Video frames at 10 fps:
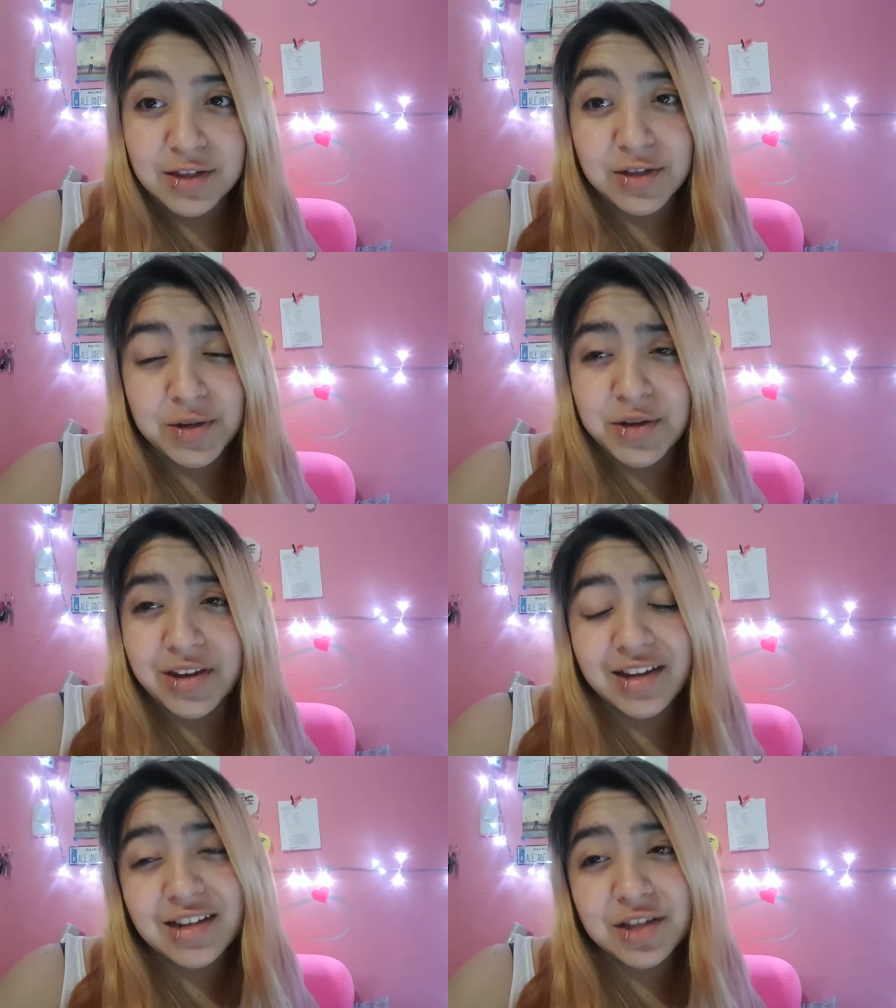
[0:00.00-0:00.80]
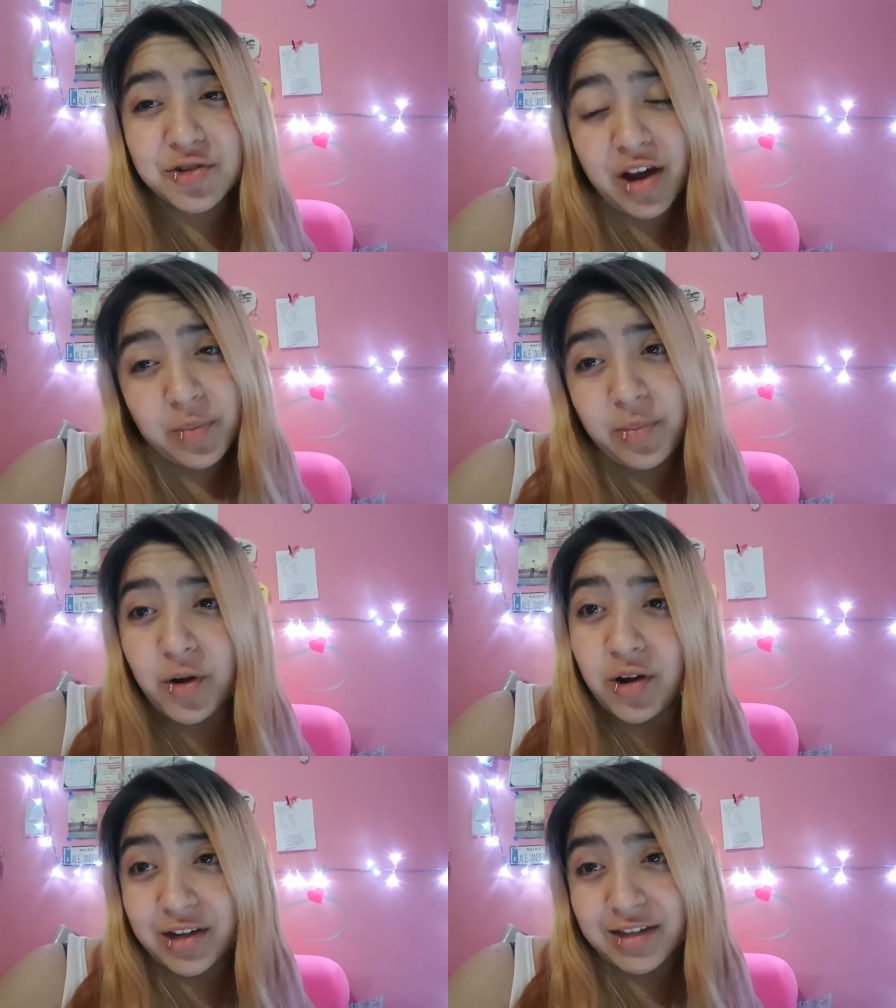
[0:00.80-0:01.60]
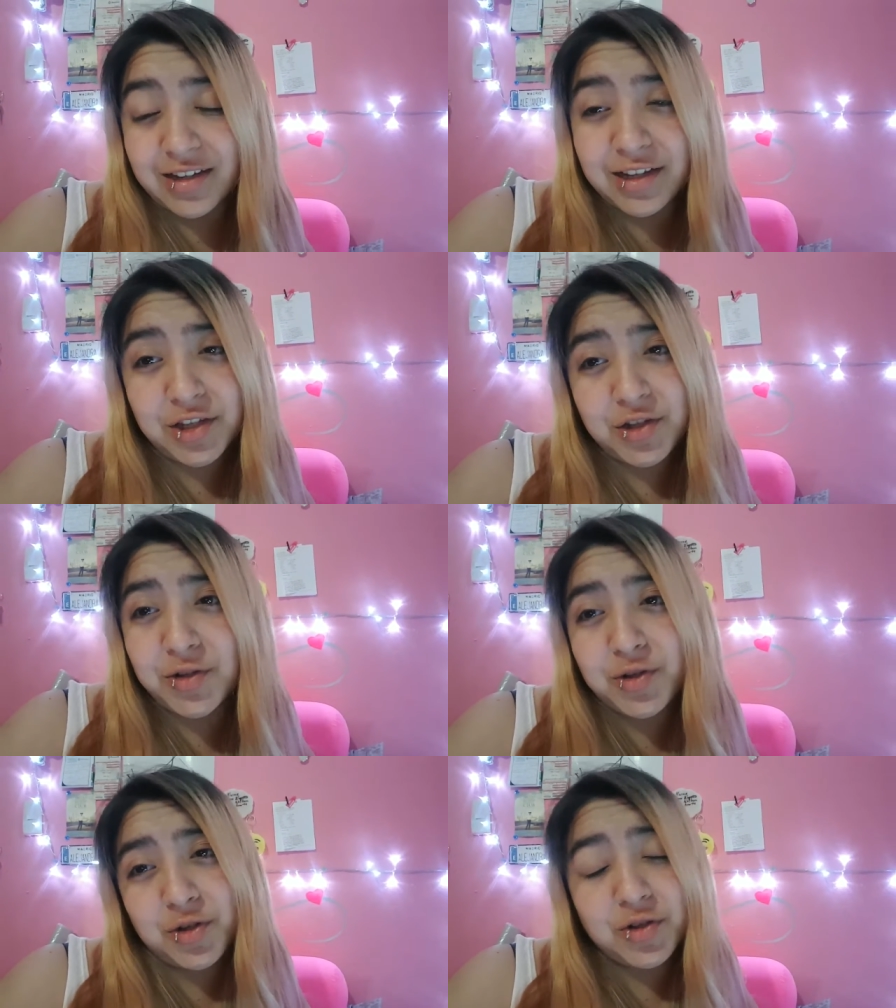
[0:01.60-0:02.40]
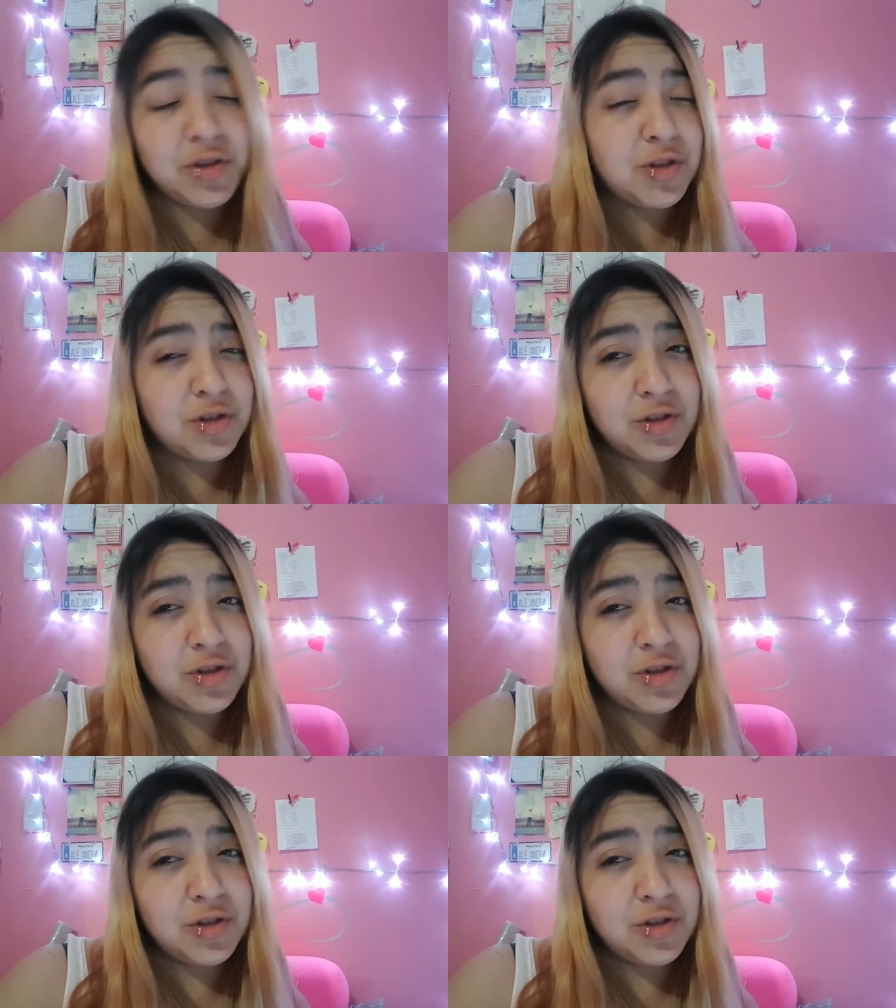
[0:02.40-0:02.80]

So you can attract boys and you should